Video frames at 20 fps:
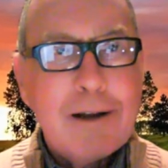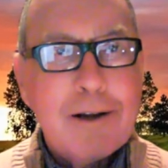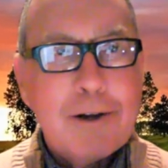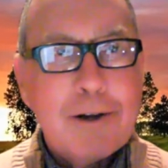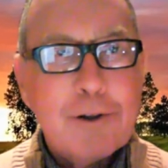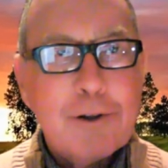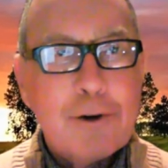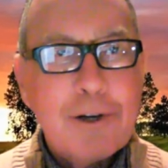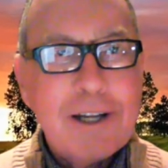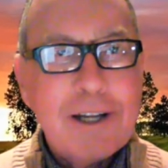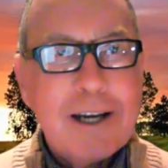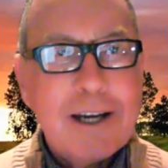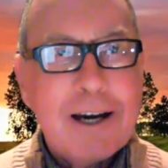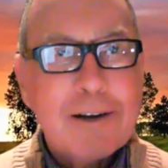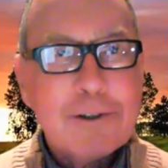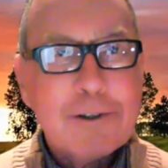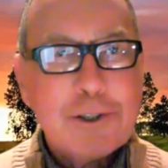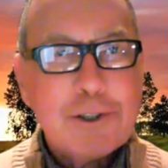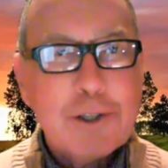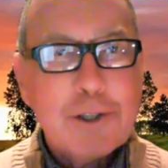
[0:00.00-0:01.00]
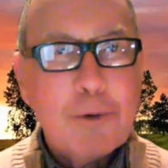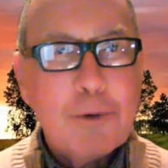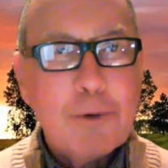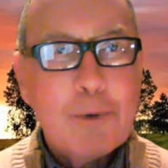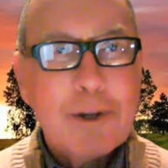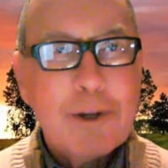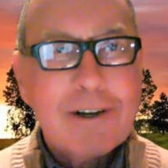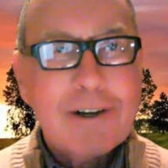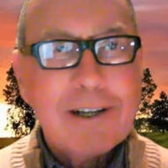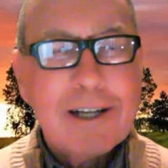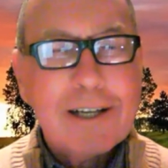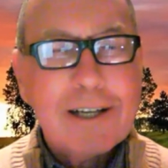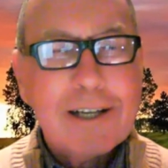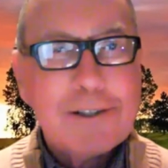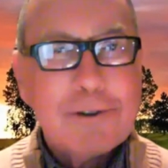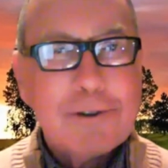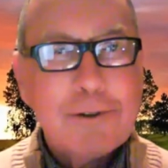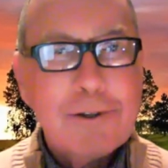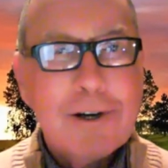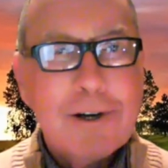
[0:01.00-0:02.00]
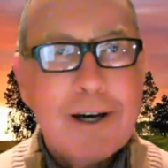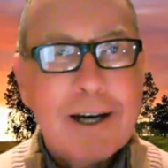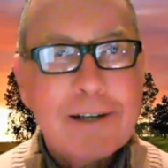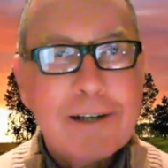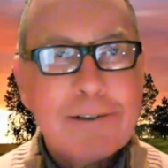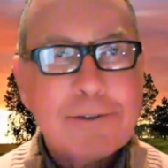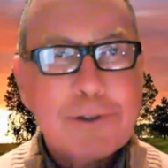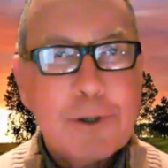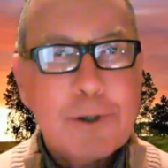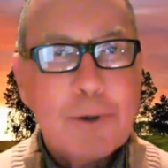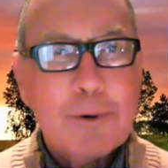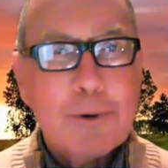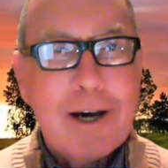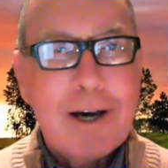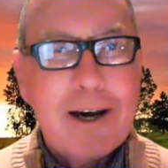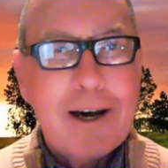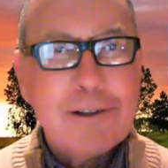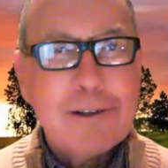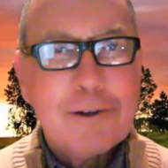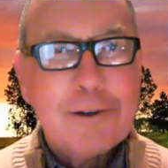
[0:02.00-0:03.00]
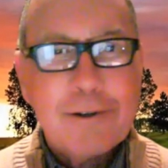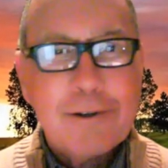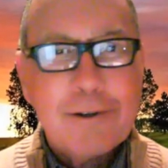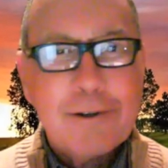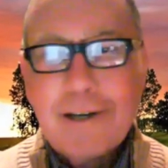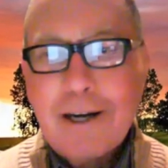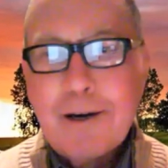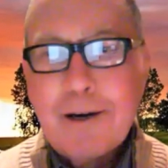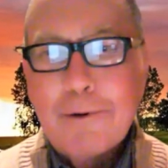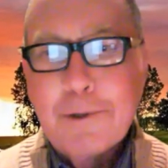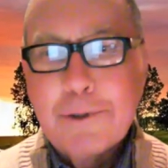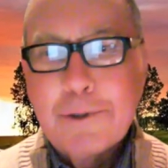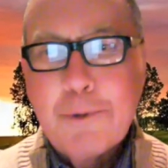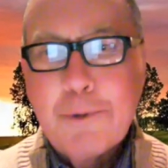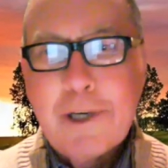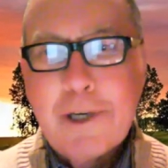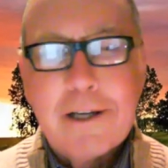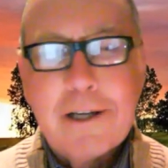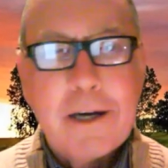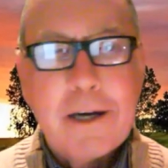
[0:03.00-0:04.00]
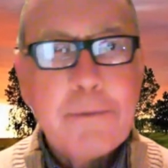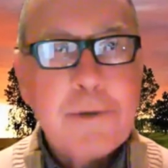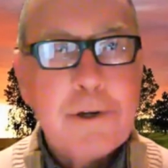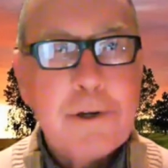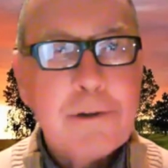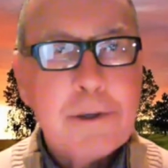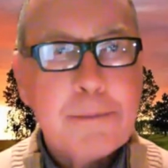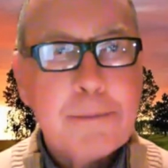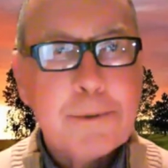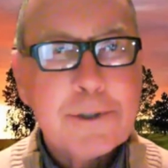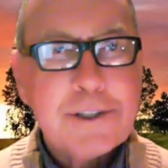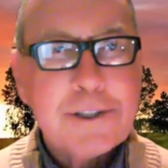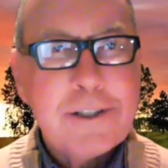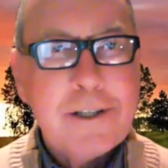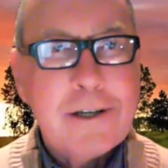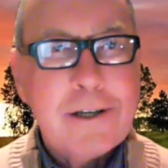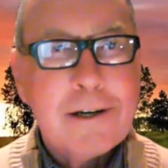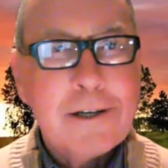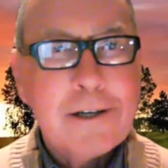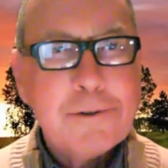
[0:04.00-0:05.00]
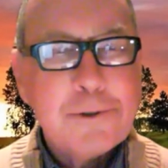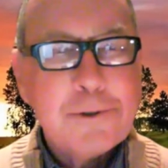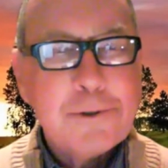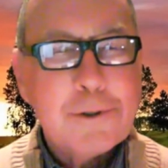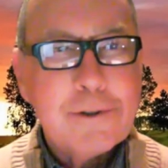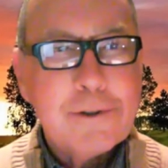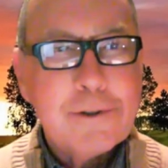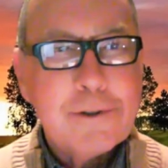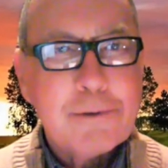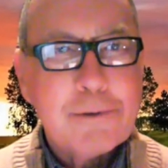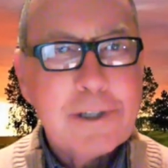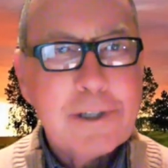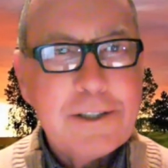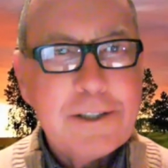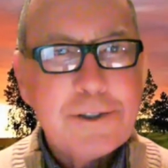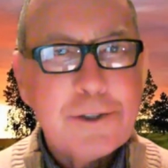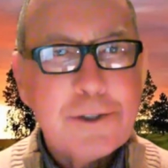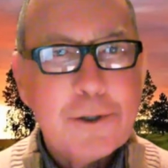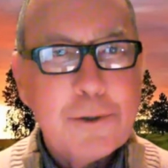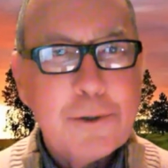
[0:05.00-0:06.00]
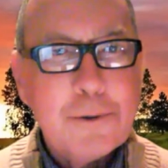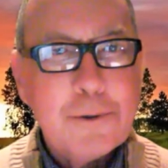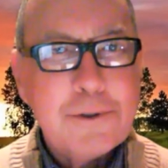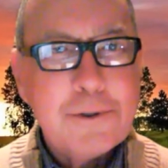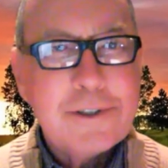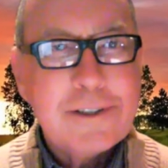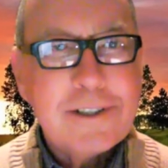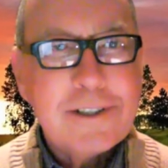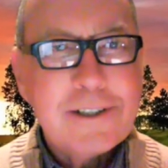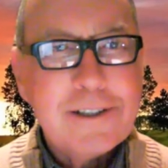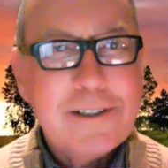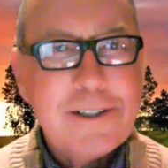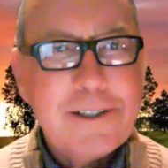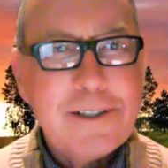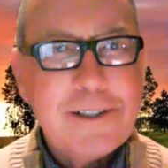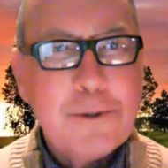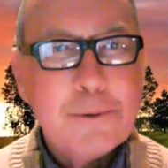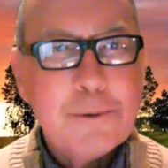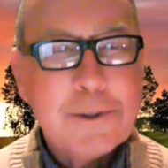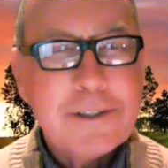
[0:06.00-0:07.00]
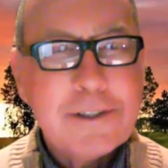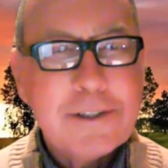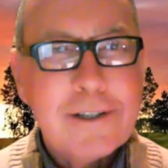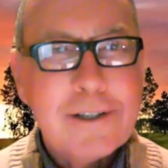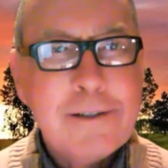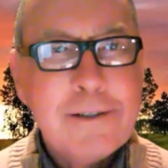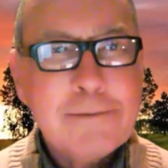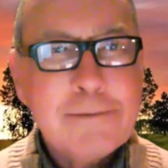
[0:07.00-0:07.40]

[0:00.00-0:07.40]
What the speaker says: learning how to sew whether I liked it or not. So I learned how as well. I'm the only person in our household that really sews continuously.